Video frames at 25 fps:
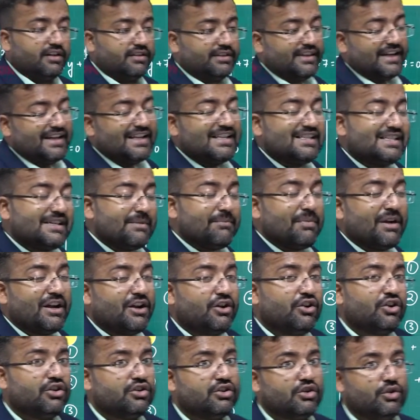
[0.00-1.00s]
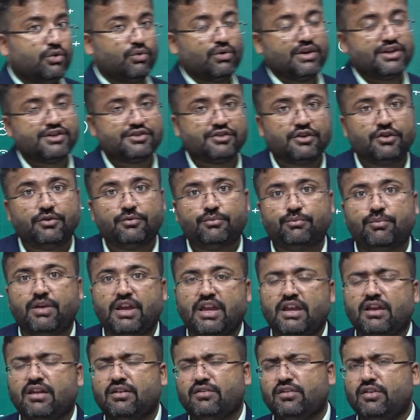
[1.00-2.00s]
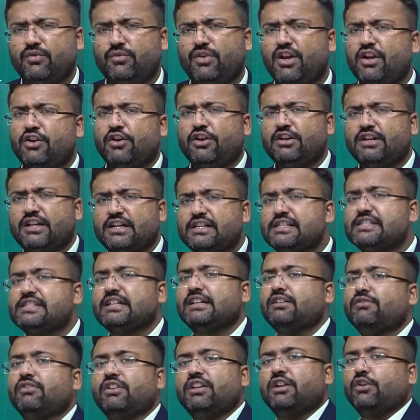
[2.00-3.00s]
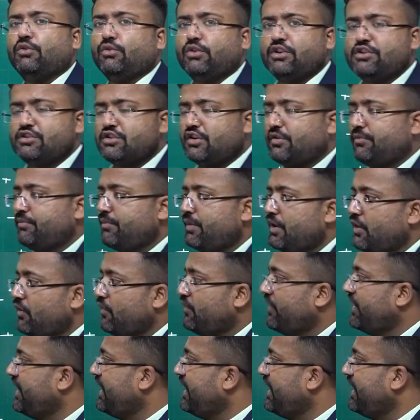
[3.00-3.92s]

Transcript: That is dependent on the location of P. Now, we are not concerned with the location of P over